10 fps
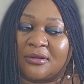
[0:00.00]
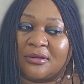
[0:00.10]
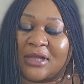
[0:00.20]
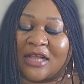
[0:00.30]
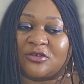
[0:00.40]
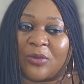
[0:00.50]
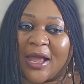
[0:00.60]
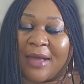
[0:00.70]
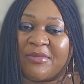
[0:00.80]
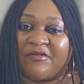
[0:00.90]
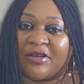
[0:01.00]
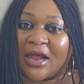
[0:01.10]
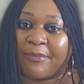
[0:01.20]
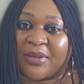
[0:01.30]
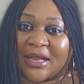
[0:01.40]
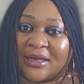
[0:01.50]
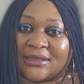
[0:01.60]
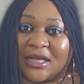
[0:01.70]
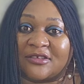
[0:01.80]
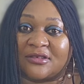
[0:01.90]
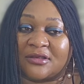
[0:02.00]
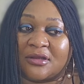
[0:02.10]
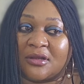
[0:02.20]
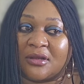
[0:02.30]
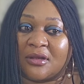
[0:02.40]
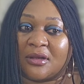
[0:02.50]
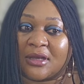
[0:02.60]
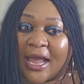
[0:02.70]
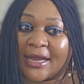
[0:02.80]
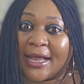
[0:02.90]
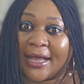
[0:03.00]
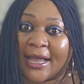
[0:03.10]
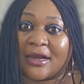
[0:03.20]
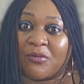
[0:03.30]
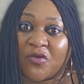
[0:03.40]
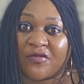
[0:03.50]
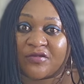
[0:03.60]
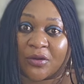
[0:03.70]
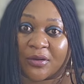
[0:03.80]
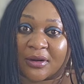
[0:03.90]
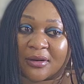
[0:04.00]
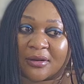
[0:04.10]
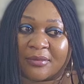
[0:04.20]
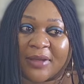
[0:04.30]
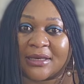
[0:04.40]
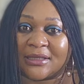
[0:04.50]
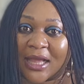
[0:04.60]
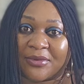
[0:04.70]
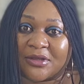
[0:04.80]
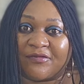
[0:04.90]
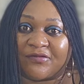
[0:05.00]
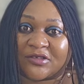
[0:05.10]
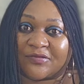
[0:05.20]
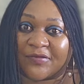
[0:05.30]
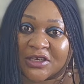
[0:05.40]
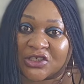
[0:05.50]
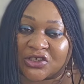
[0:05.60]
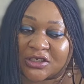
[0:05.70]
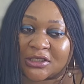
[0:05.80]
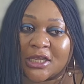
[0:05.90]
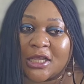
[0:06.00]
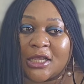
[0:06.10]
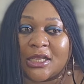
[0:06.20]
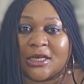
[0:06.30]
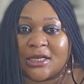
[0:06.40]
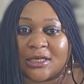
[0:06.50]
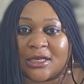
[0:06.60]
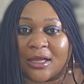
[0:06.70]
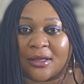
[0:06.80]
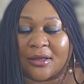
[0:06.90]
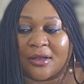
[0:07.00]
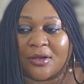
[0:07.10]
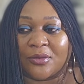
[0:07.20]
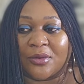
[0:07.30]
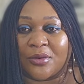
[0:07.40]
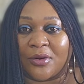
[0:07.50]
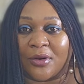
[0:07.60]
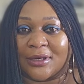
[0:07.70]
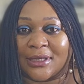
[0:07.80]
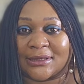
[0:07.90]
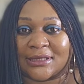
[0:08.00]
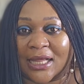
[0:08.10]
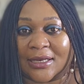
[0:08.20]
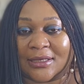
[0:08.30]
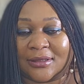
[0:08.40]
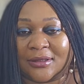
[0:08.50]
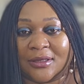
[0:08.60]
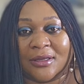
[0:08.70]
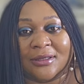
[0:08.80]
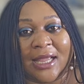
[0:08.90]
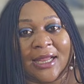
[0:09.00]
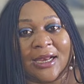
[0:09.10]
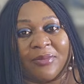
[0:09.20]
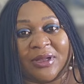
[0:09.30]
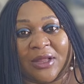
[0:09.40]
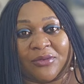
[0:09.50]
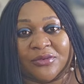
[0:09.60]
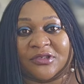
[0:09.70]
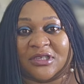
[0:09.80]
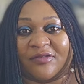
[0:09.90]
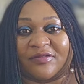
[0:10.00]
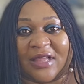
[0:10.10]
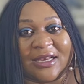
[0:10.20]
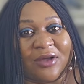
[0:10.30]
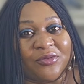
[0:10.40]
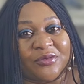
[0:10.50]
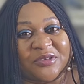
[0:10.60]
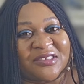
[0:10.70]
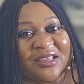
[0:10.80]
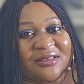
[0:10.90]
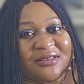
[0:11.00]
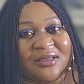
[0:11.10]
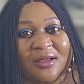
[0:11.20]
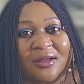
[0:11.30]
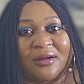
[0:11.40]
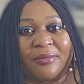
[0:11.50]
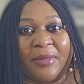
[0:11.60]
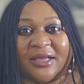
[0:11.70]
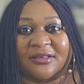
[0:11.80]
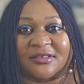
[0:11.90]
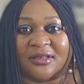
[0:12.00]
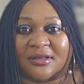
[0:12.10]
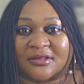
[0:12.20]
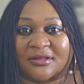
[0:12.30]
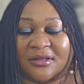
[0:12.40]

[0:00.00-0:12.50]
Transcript: That's why I'm even happy that he has kind of moved on. By the time he's finished in India, we will understand Diana better. We'll see if Diana will reset her mindset